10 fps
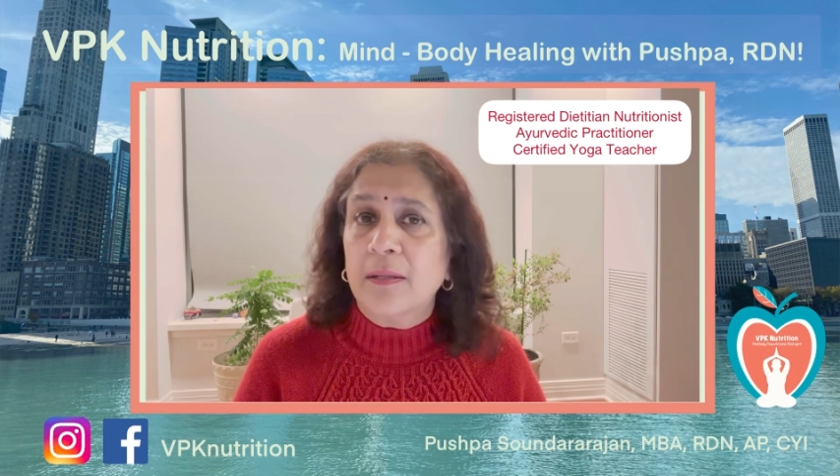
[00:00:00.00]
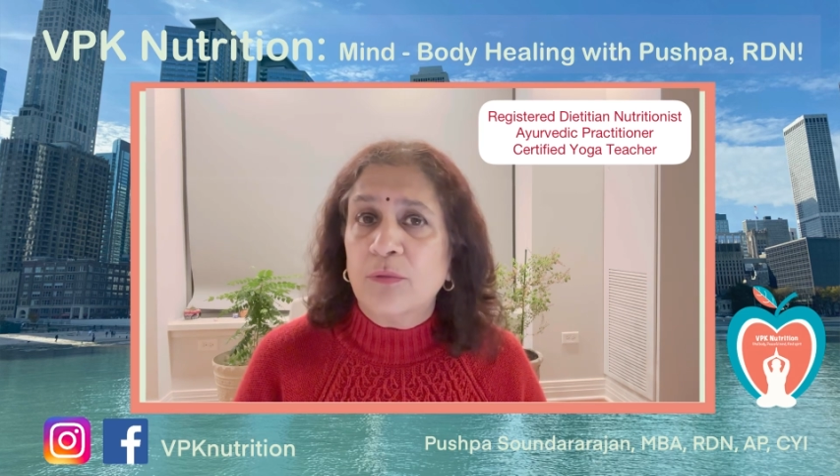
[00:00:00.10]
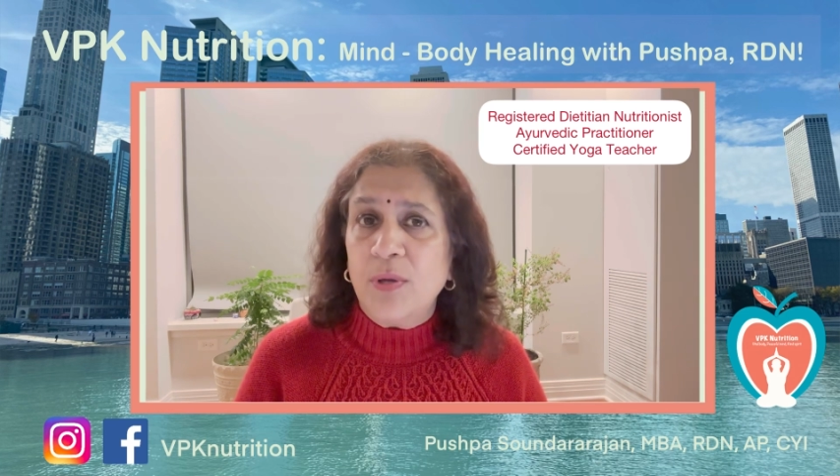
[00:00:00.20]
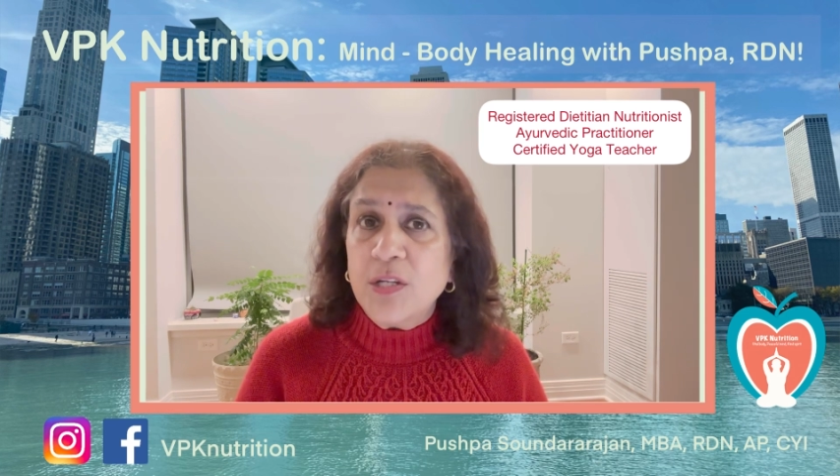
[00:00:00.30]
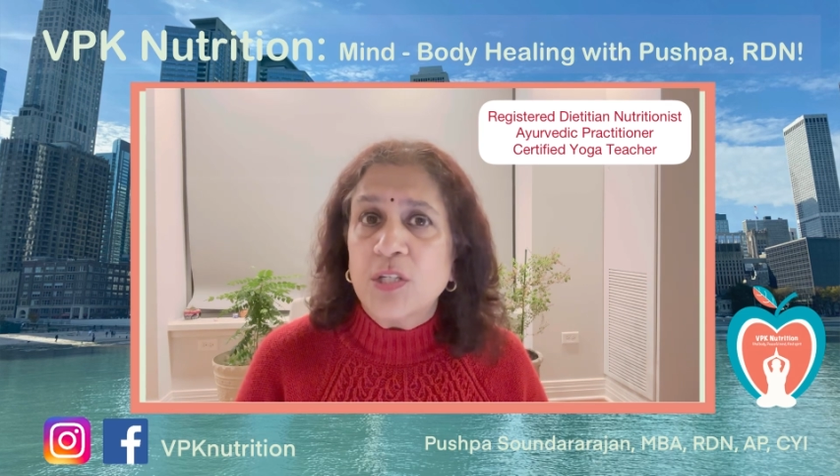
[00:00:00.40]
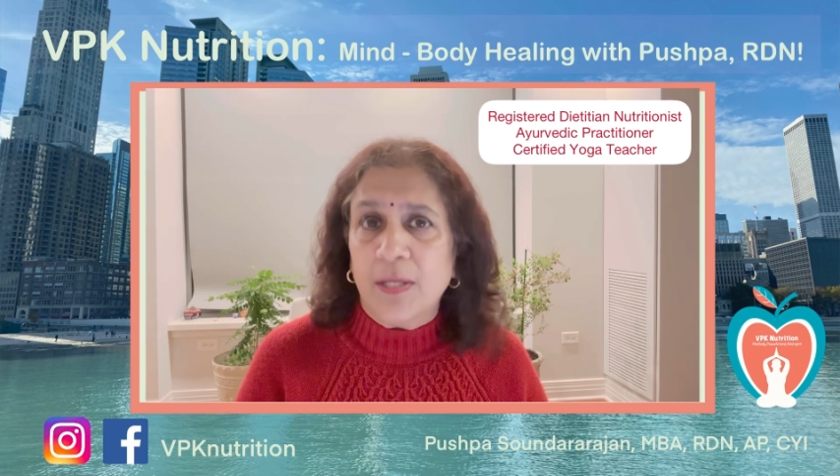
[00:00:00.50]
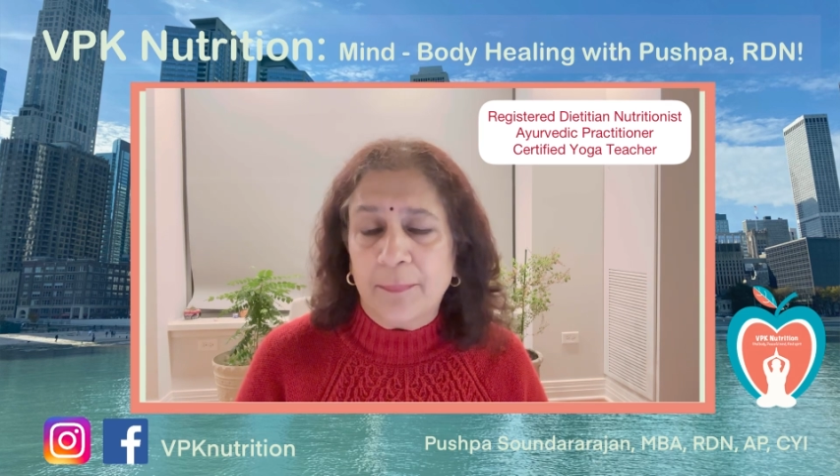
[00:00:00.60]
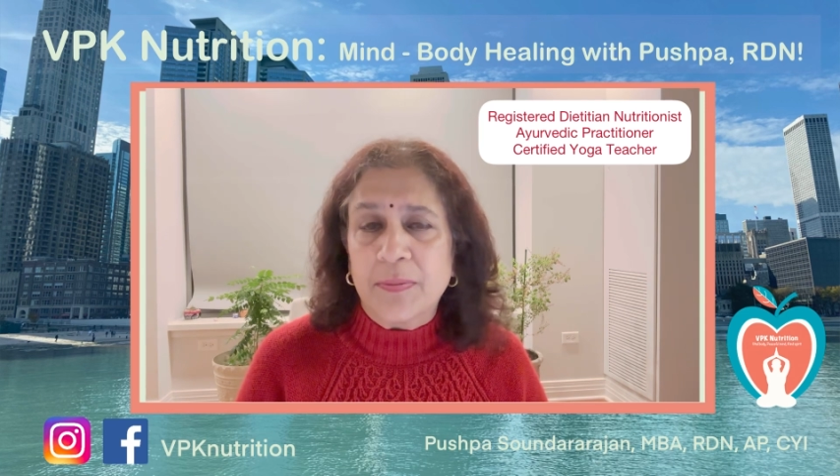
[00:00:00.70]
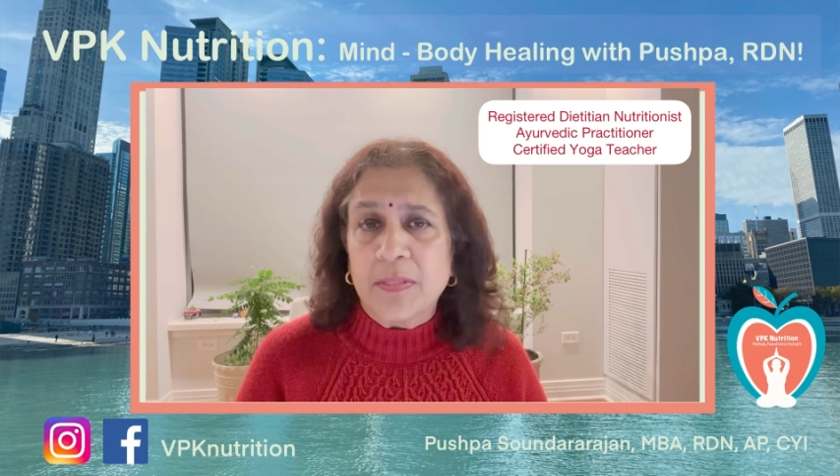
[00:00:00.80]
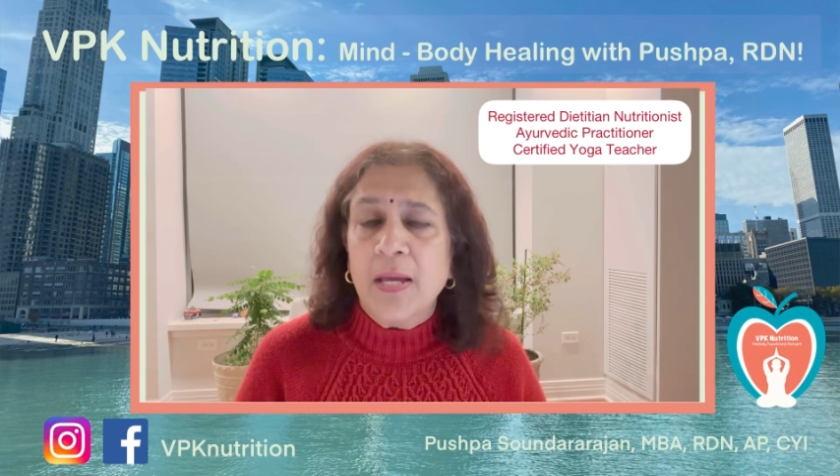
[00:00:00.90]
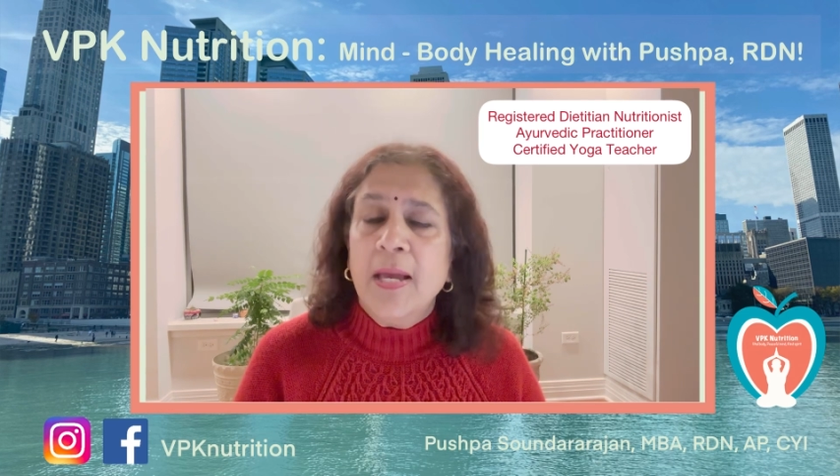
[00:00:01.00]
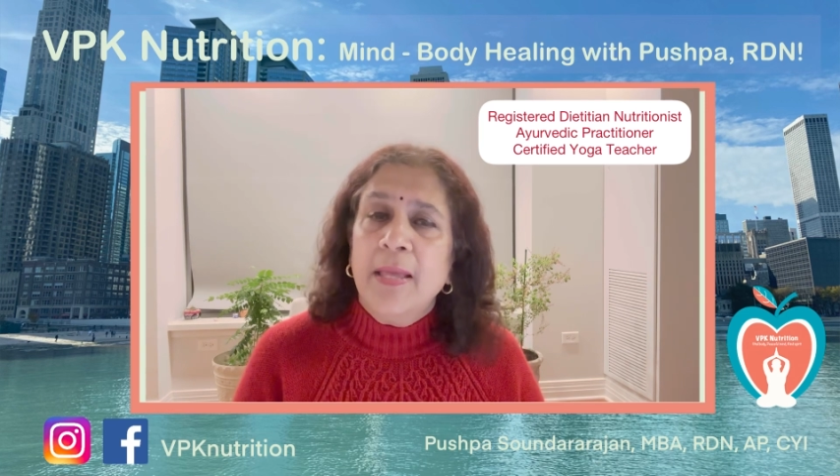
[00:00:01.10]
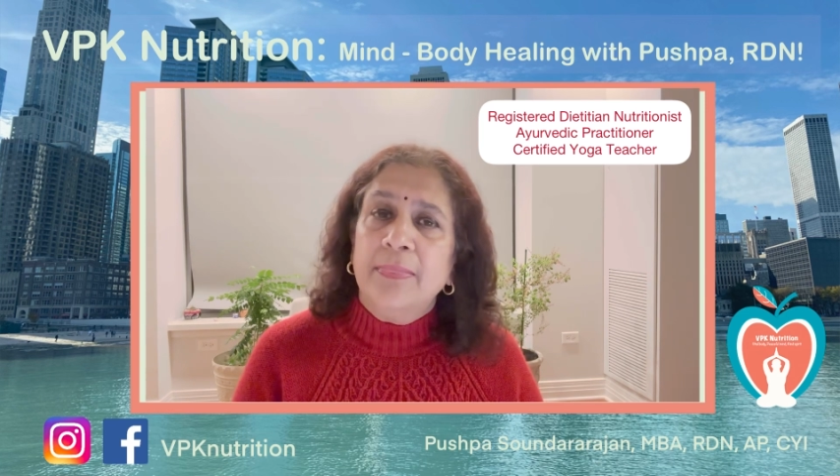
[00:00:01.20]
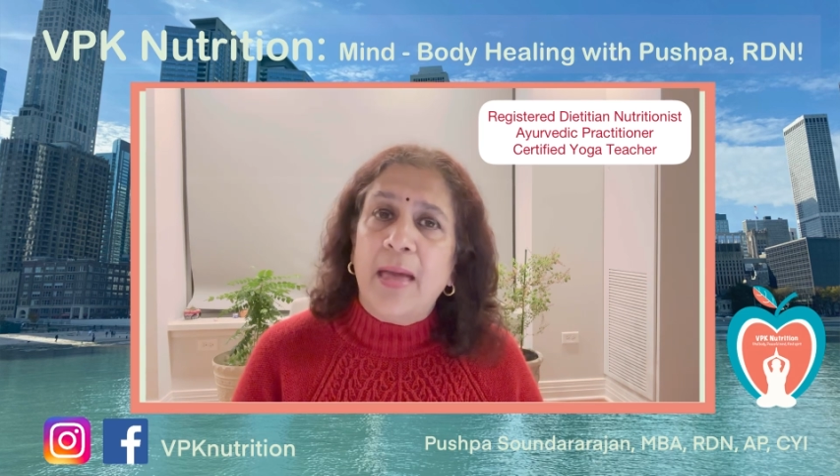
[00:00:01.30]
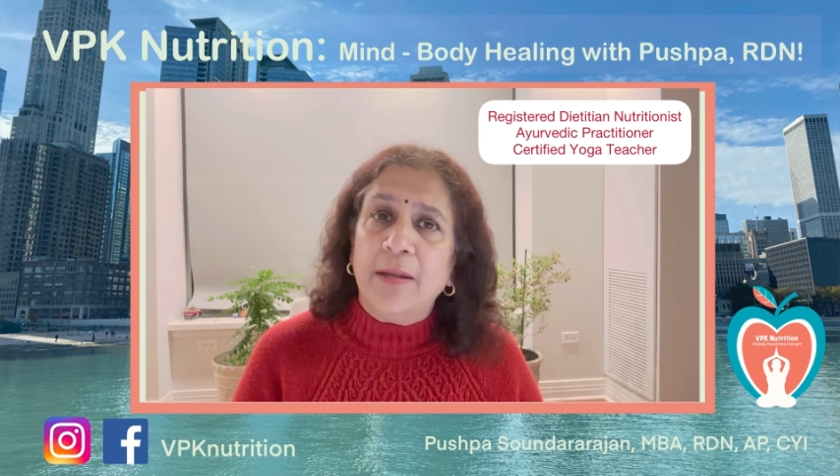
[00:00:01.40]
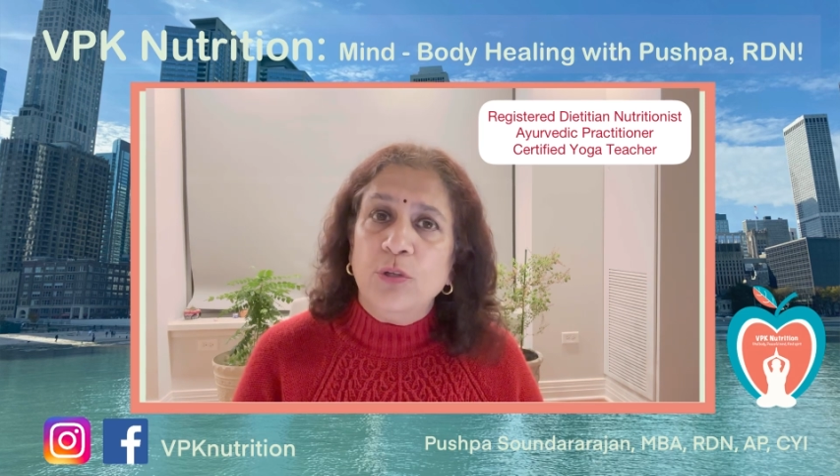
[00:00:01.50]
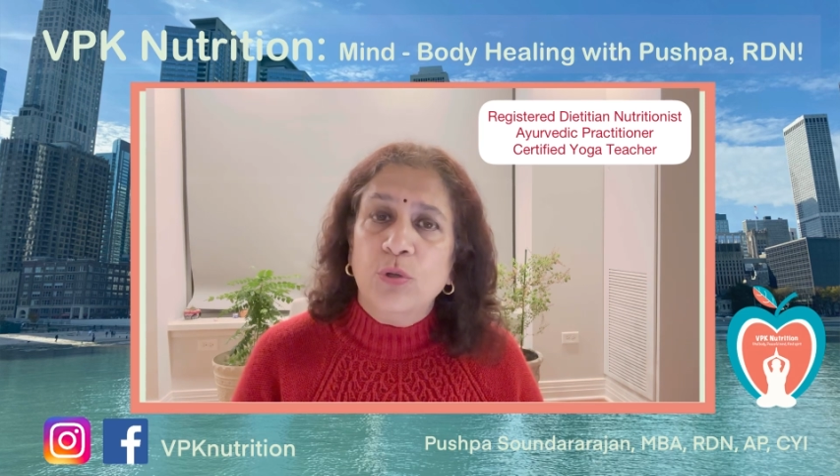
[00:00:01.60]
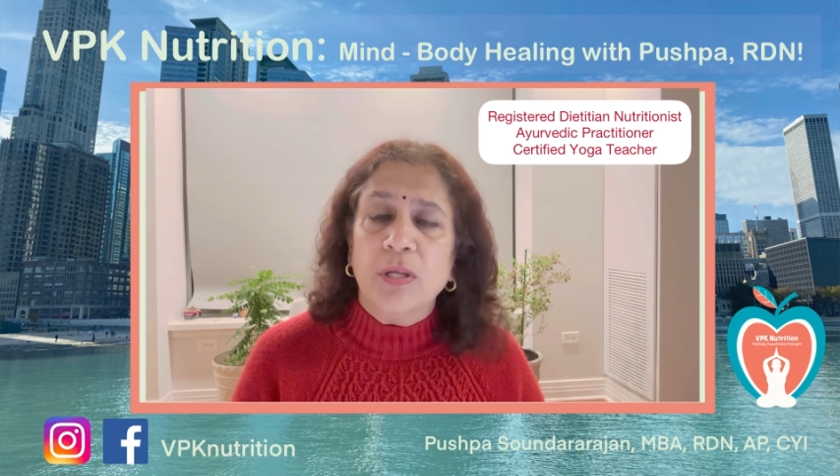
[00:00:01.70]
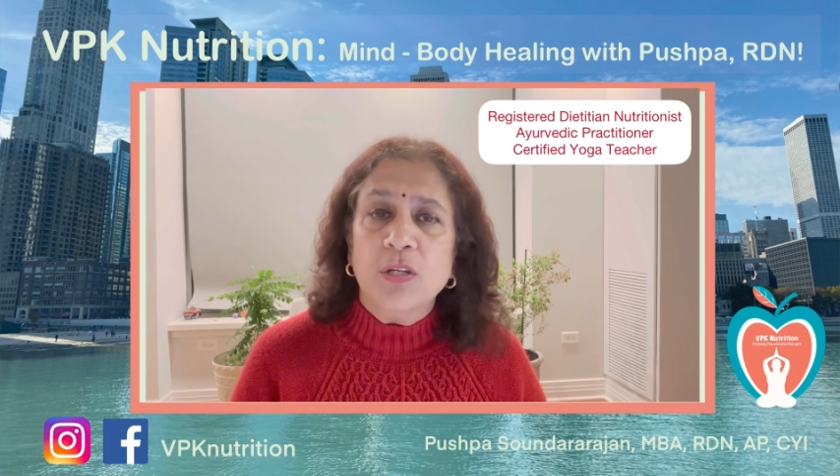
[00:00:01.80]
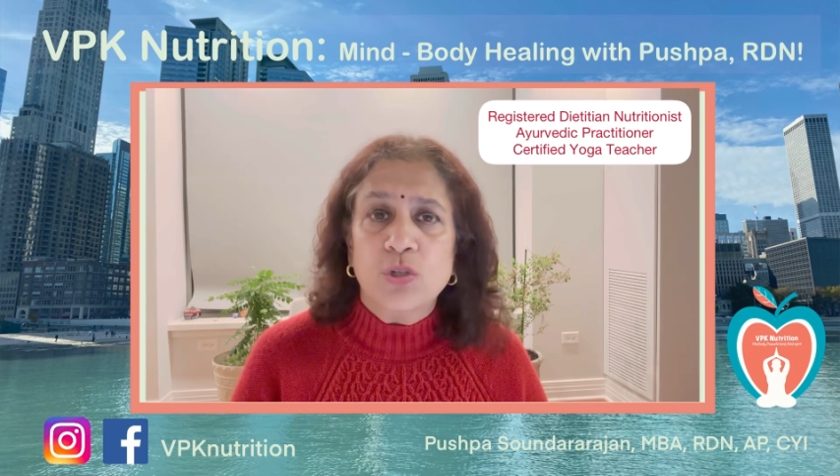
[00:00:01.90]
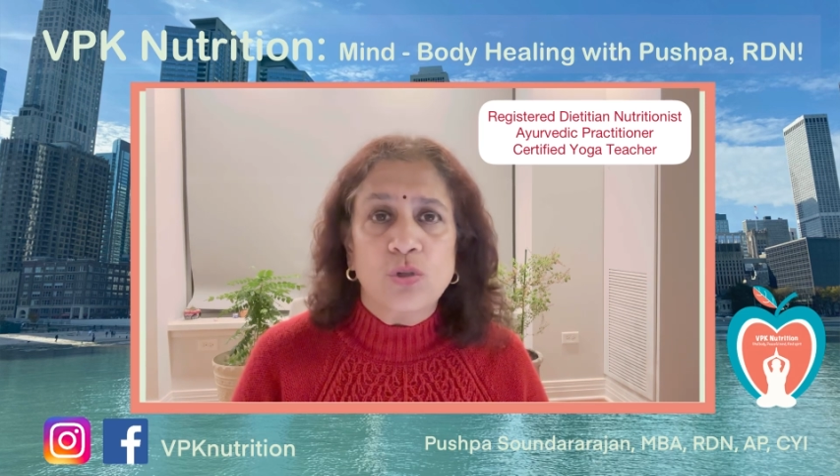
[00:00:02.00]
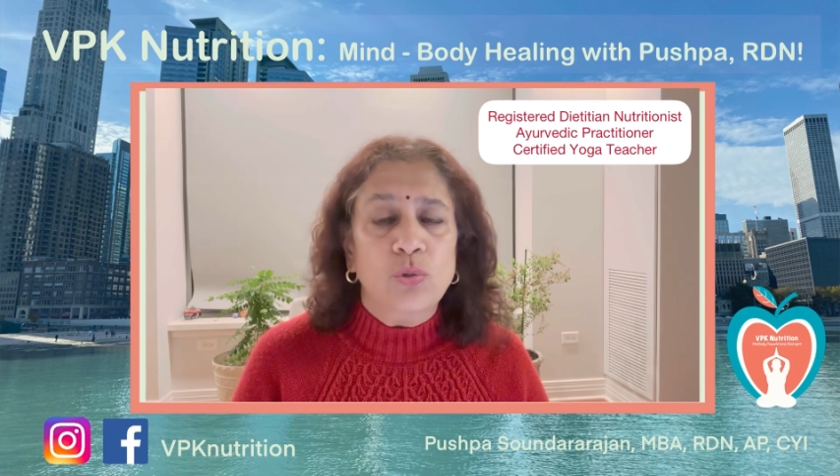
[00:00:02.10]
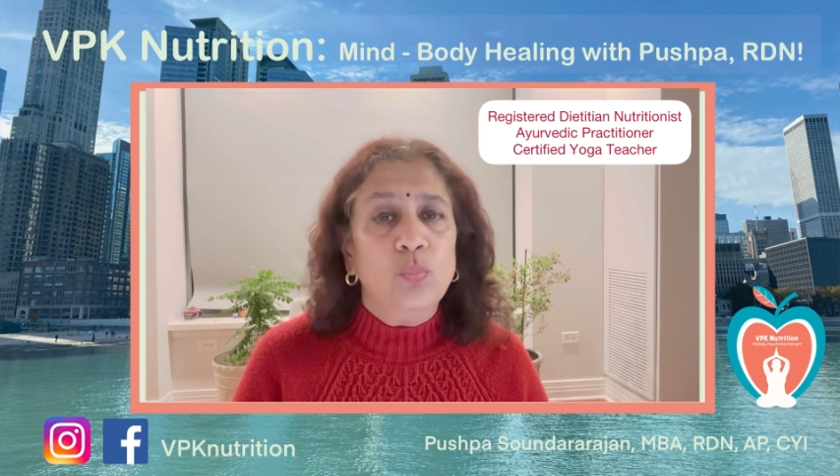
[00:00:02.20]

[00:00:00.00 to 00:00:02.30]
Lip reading: three tips that you can do,